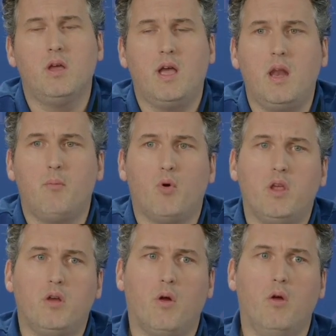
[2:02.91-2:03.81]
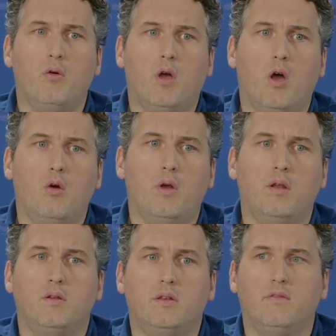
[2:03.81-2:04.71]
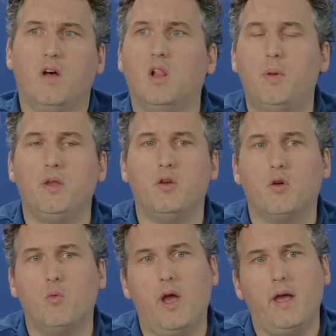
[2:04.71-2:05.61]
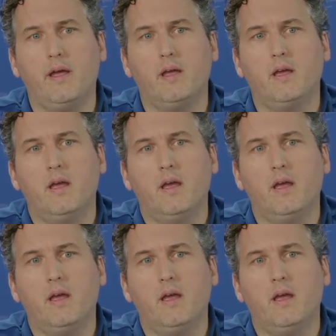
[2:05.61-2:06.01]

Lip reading: kind of bring your own code and develop it your way.